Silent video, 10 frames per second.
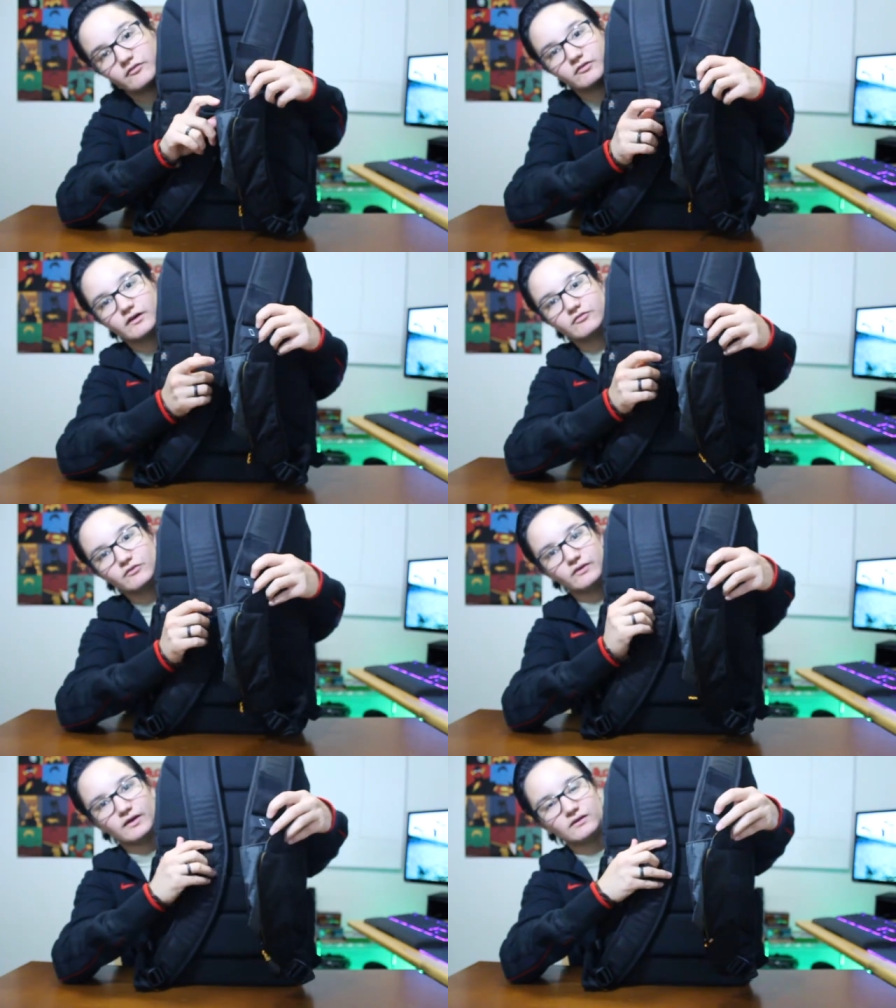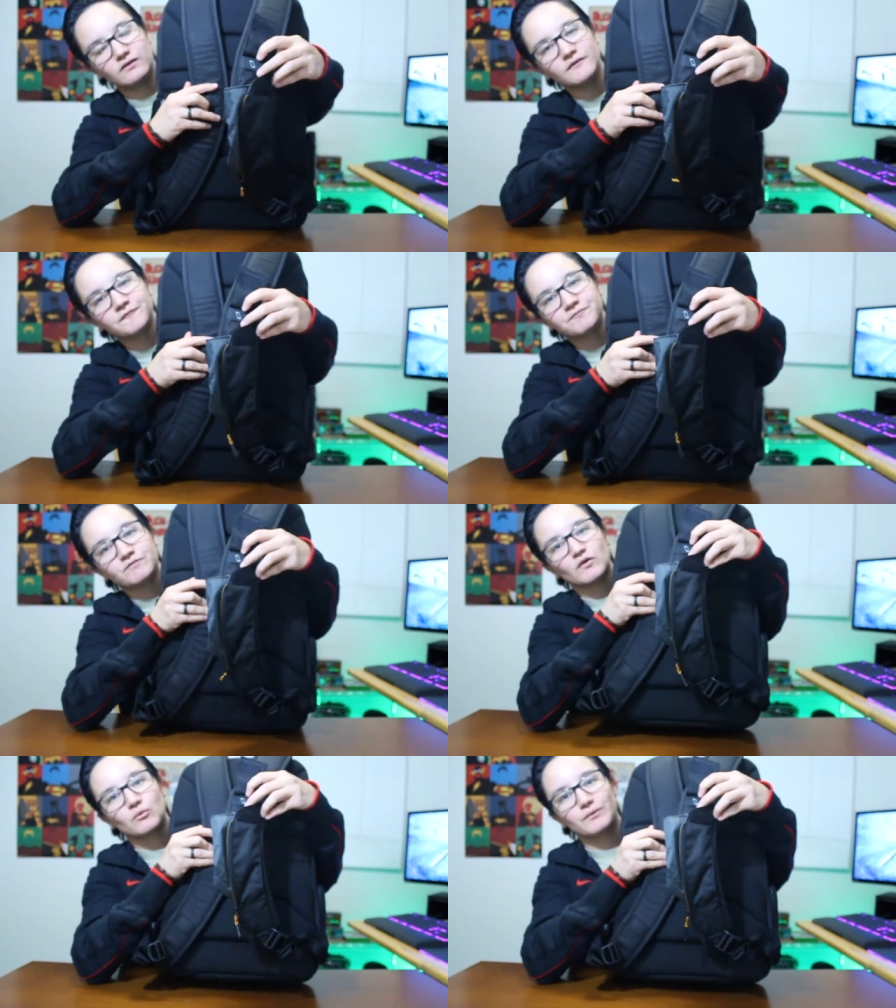have an iPhone 10
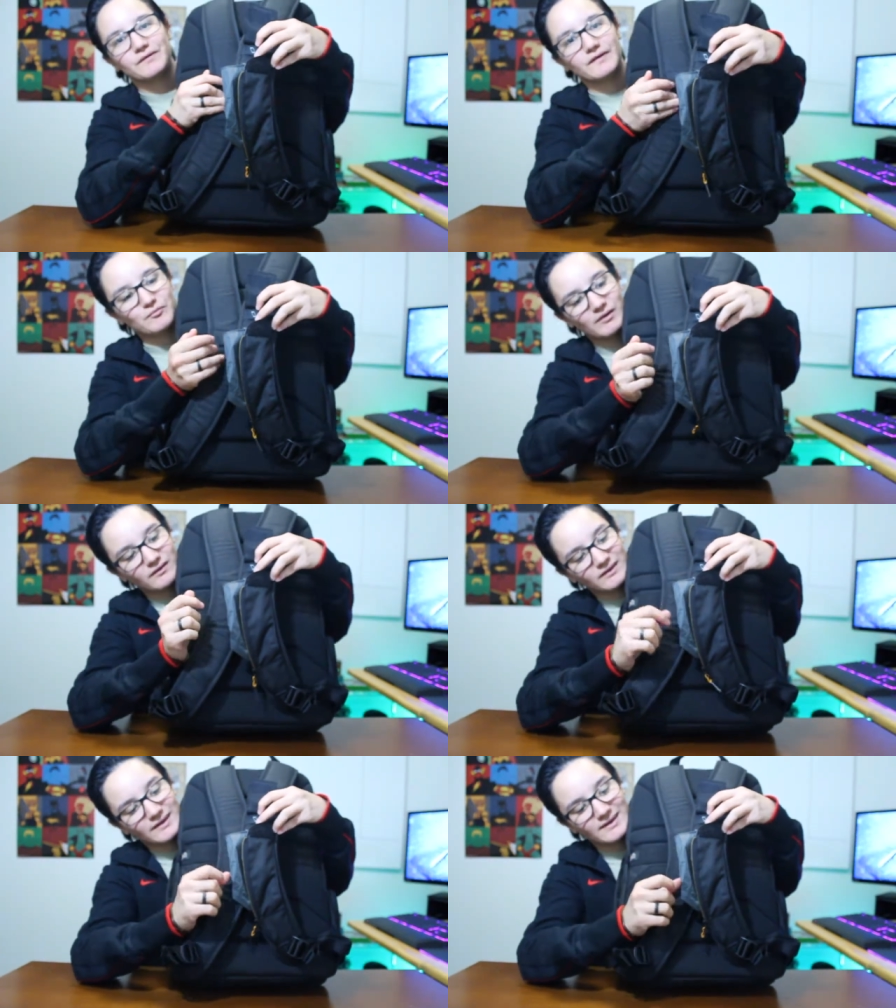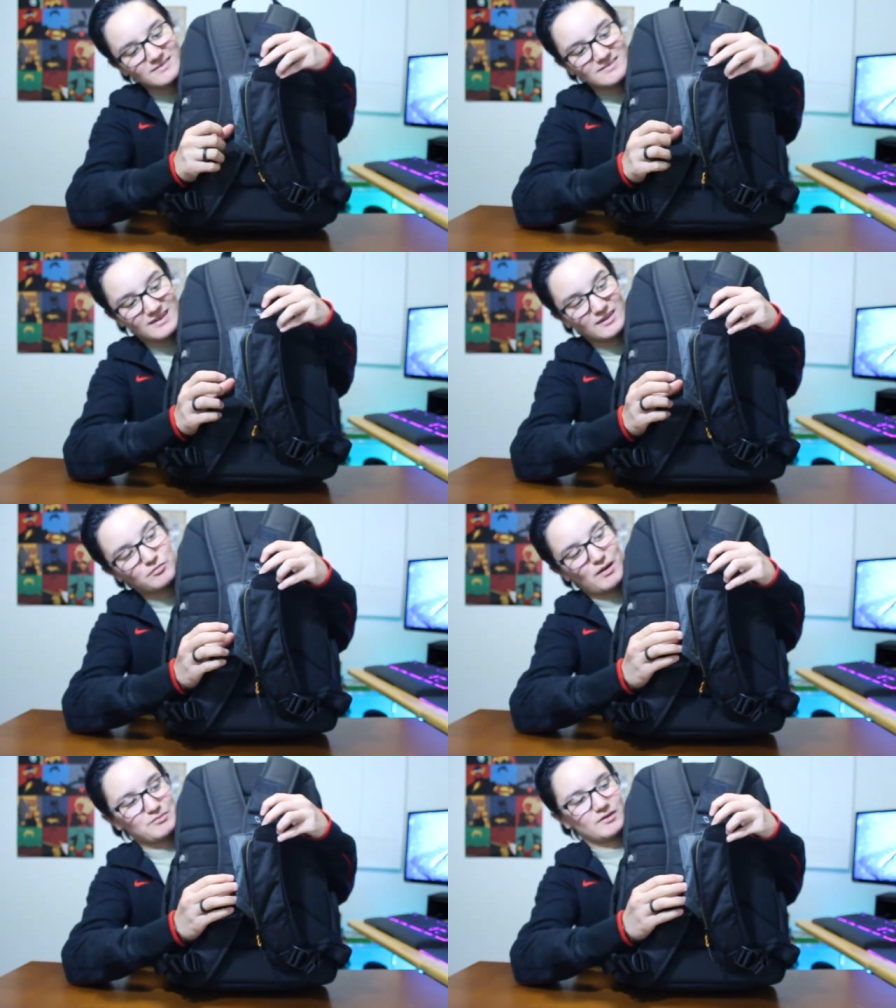with a Pelican case and
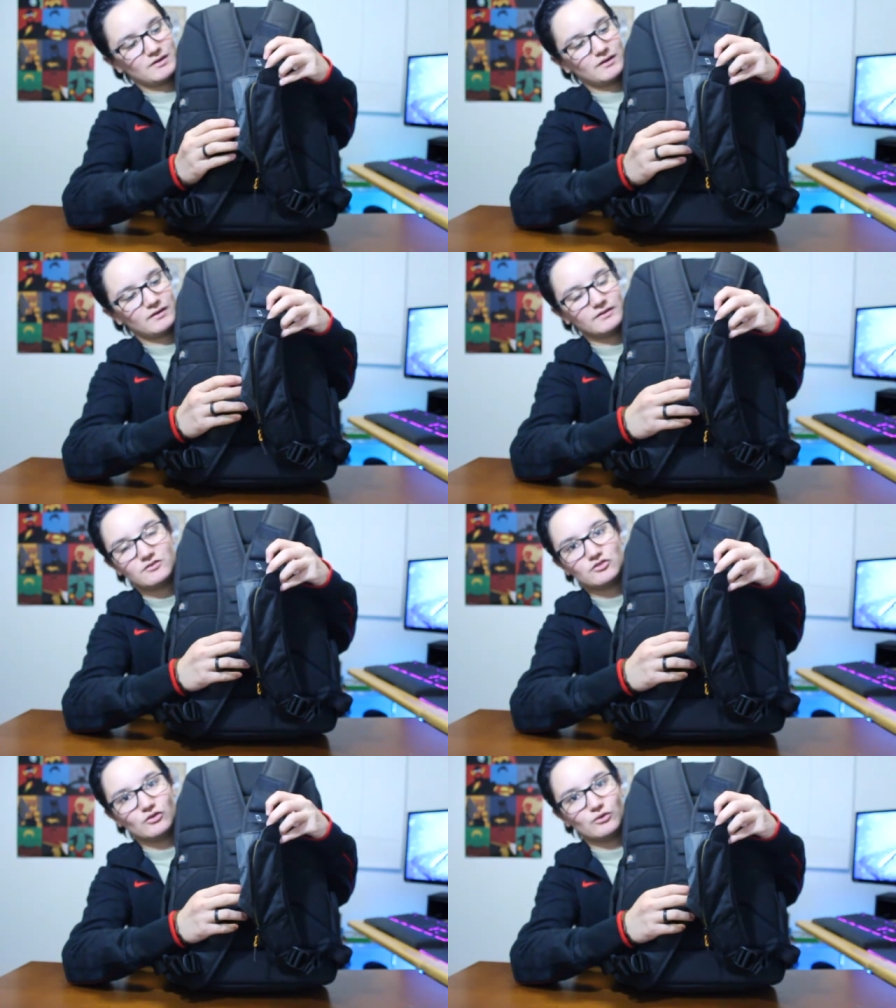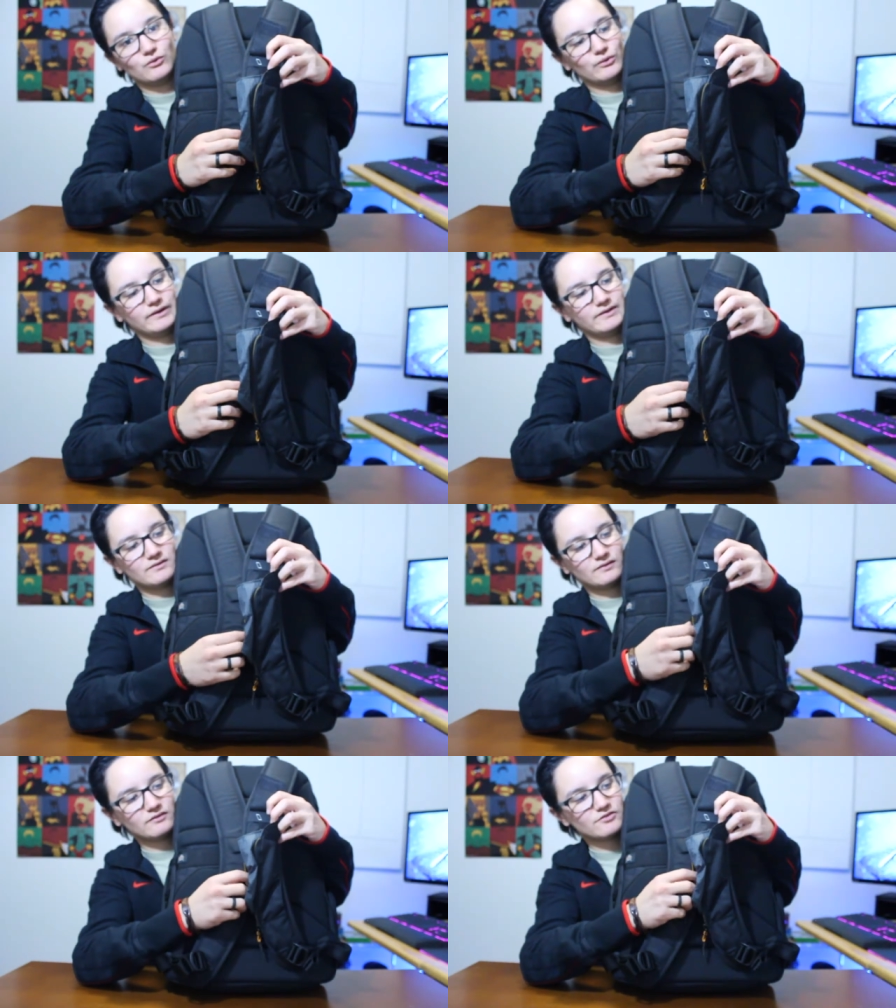a pop socket on it, so
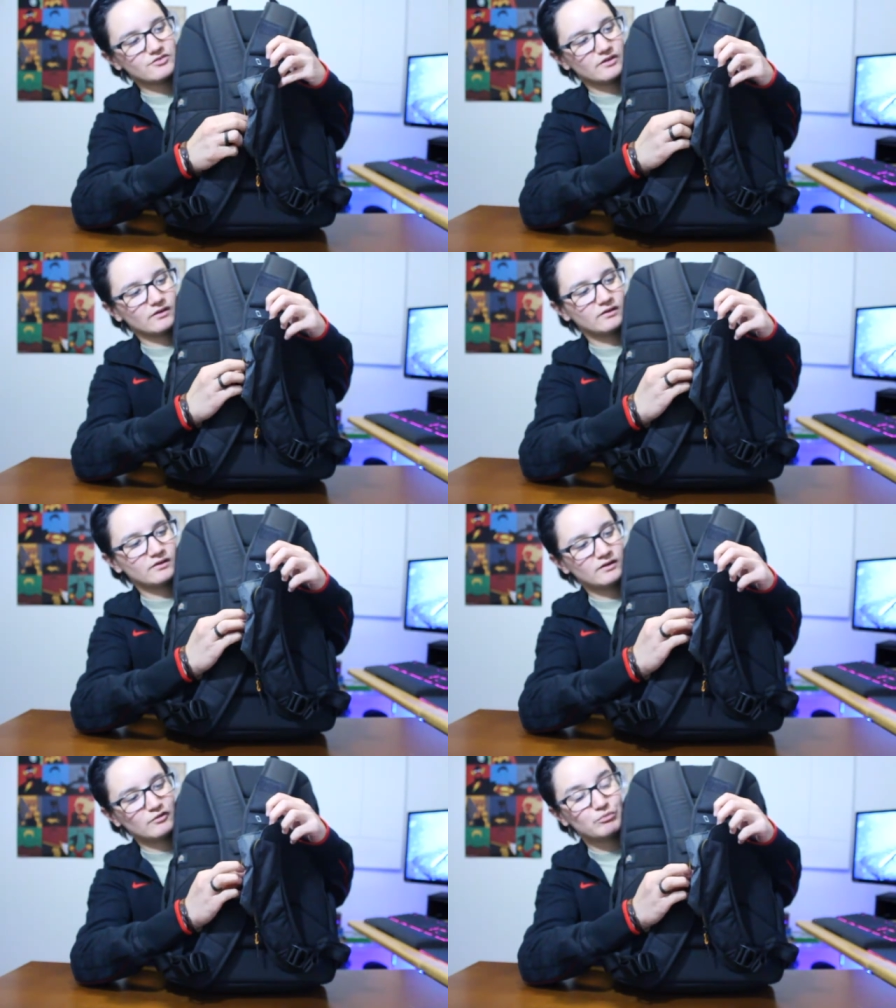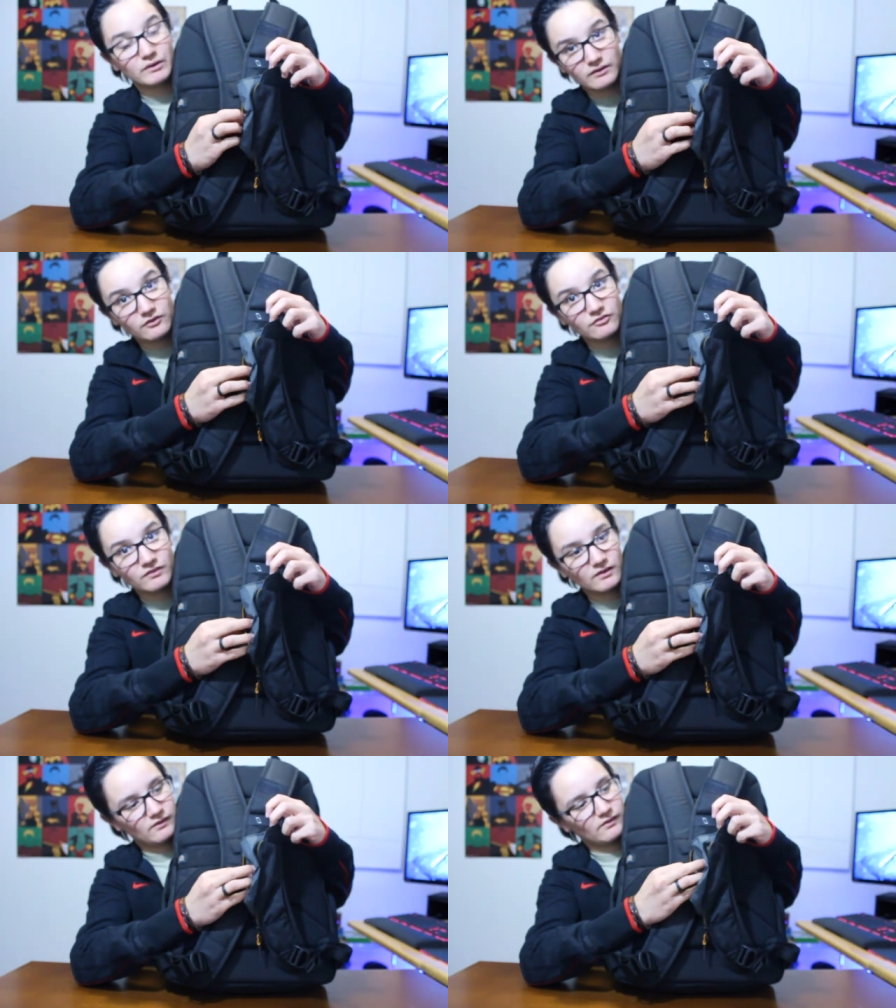it's a little snug, but it does
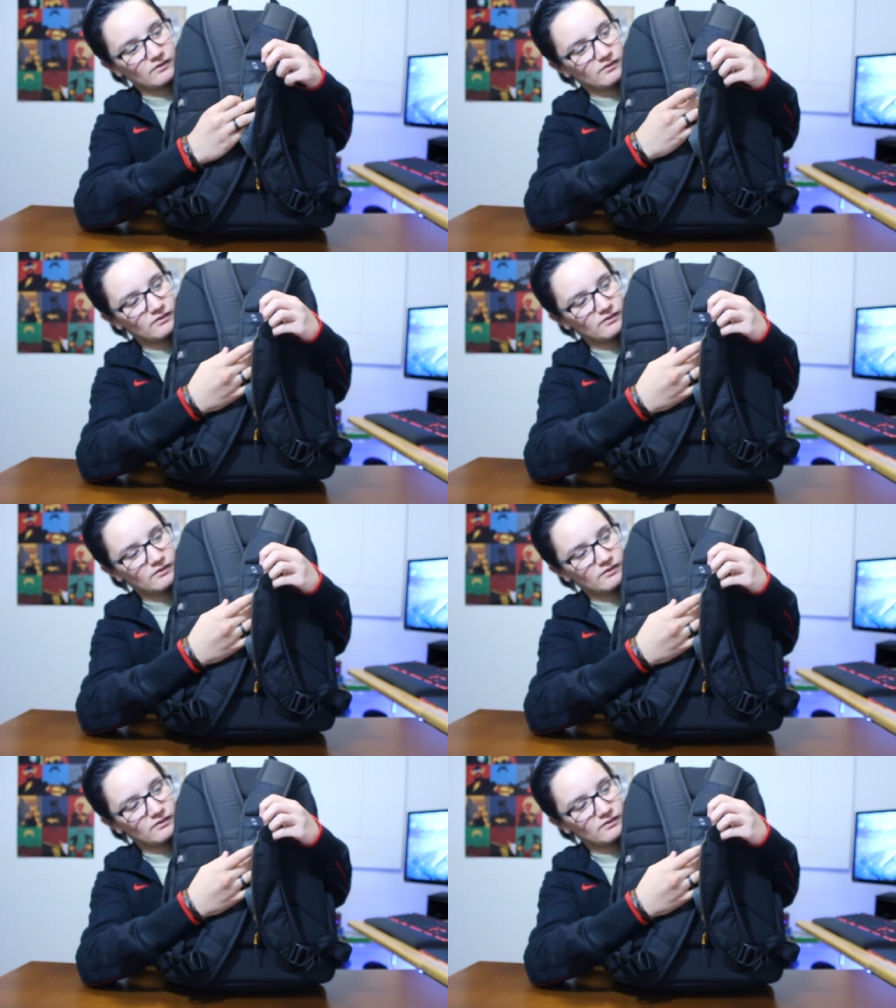fit in there.